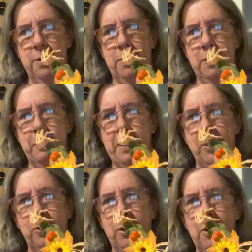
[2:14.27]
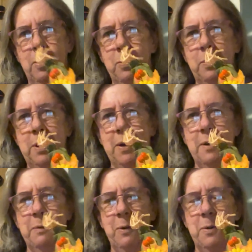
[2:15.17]
only partially glued there.
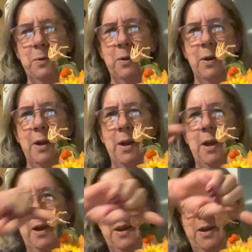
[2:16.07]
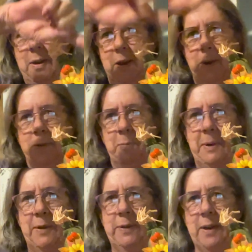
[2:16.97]
Holder. It had the Easter
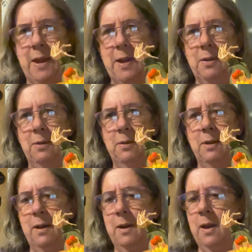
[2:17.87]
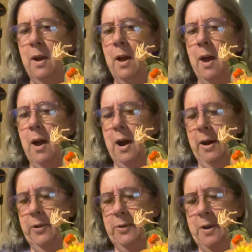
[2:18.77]
basket handle. I
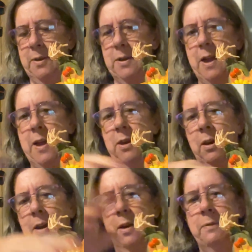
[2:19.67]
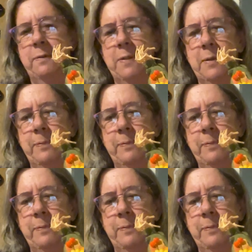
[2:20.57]
just cut the handle off